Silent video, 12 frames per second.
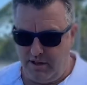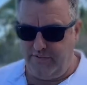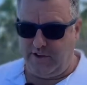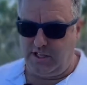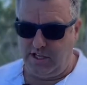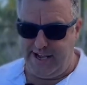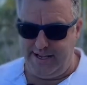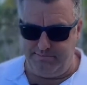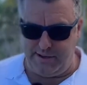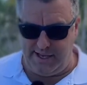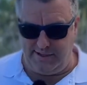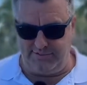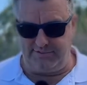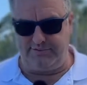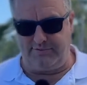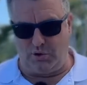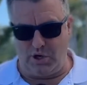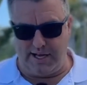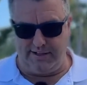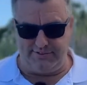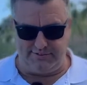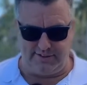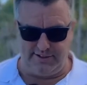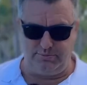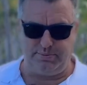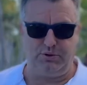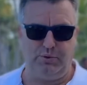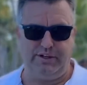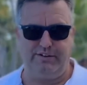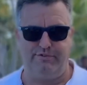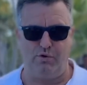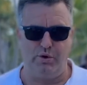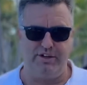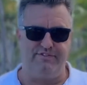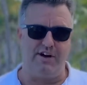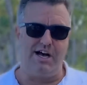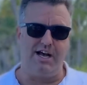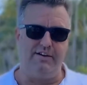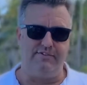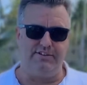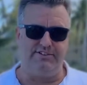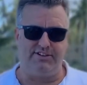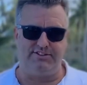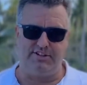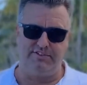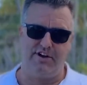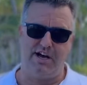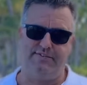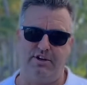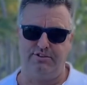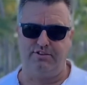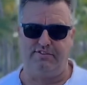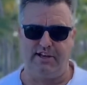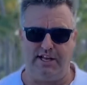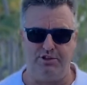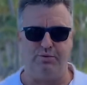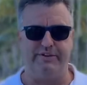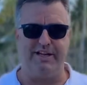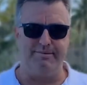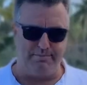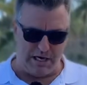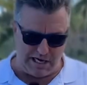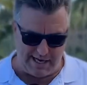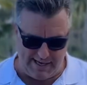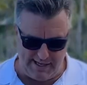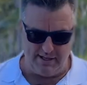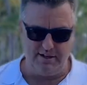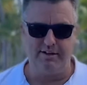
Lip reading: the client base for us is between 45 and 65 years of age when they buy.